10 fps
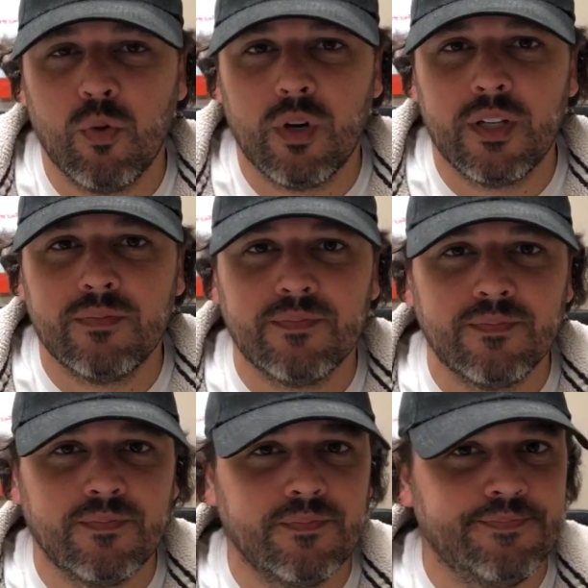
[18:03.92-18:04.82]
morning?
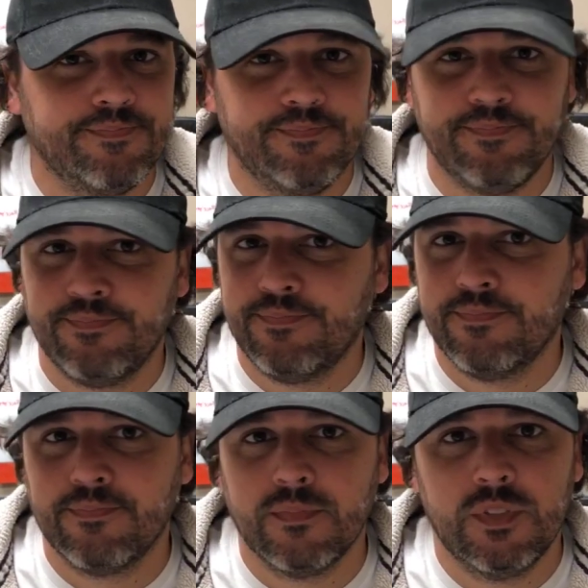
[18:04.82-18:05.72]

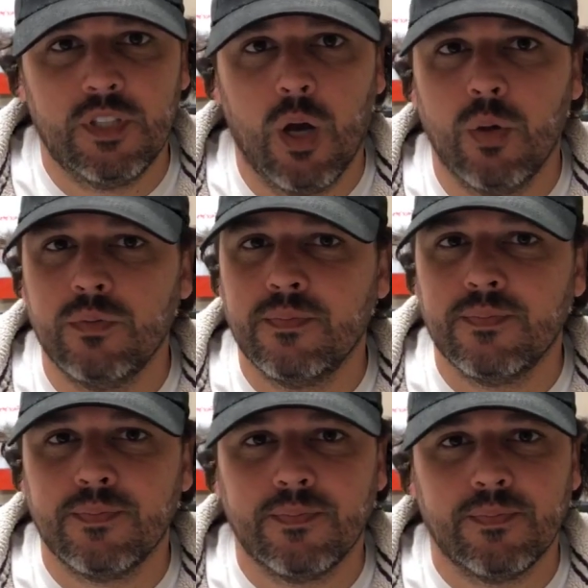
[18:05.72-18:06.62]
Don't.
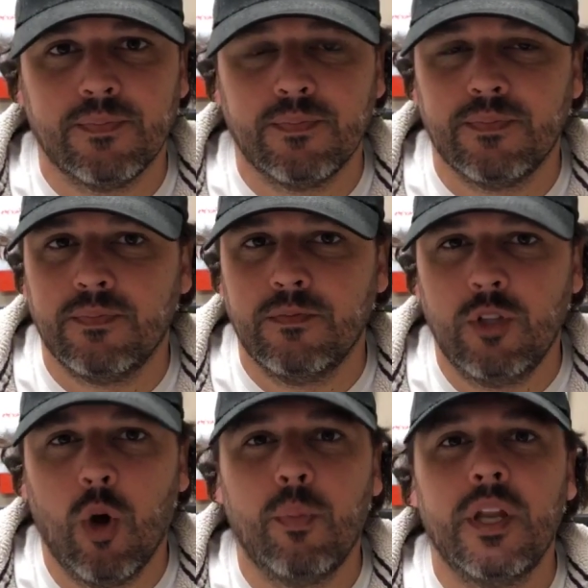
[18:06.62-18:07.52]

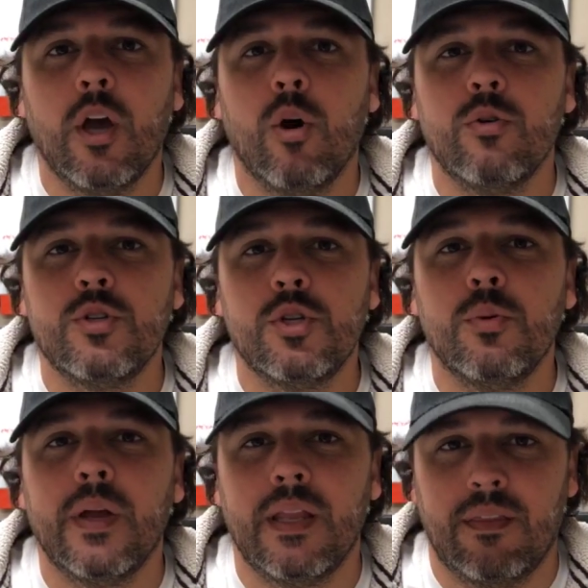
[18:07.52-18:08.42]
Nobody owes
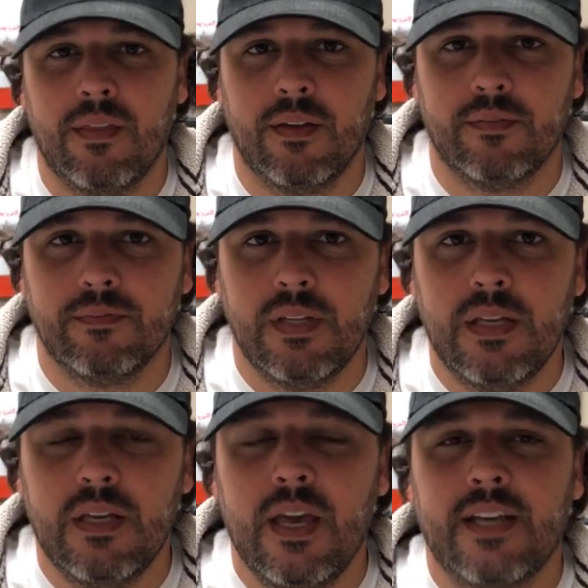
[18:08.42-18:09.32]
you anything.
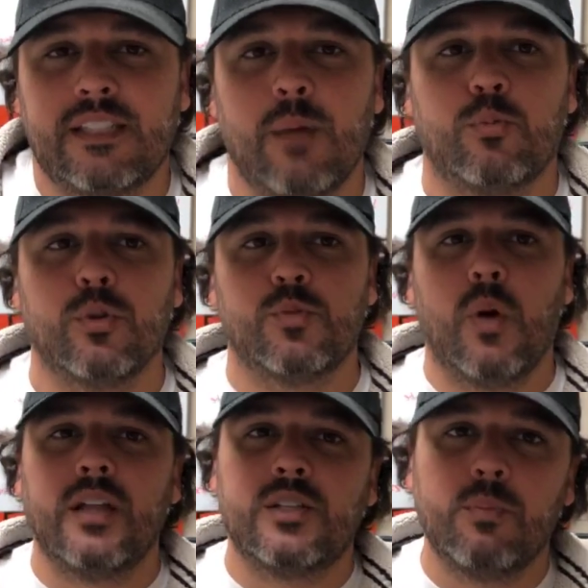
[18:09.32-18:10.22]
Accept
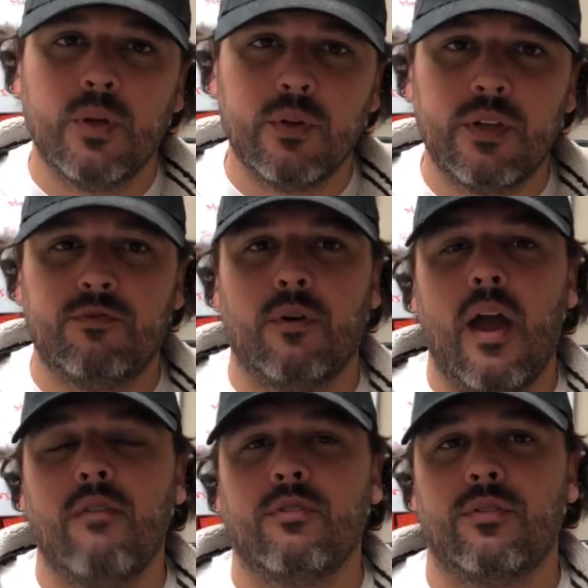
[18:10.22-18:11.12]
responsibility for
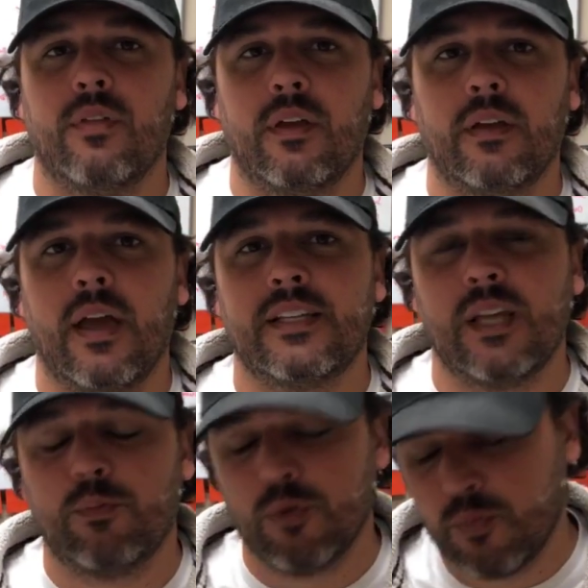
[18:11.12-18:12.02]
everything. Accept